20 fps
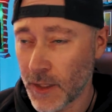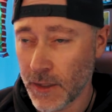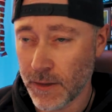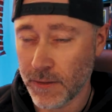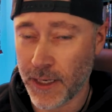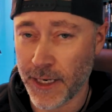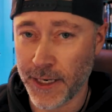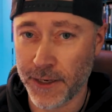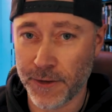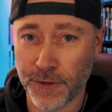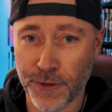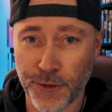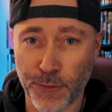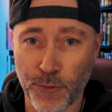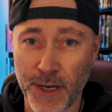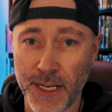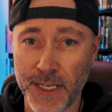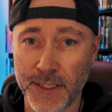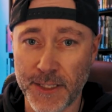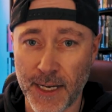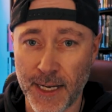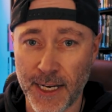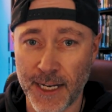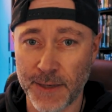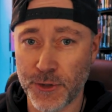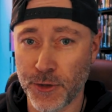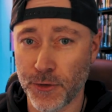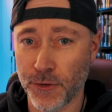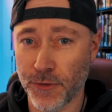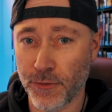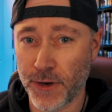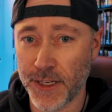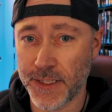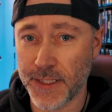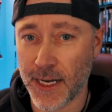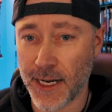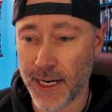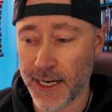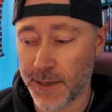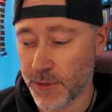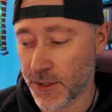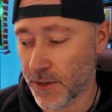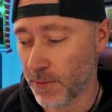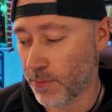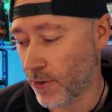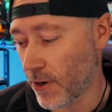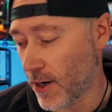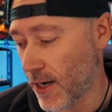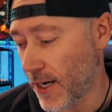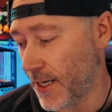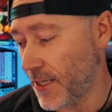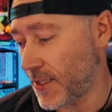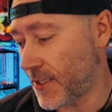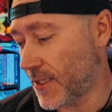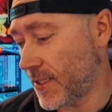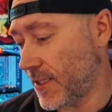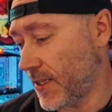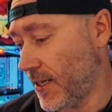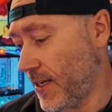like 2 or 3 times the price.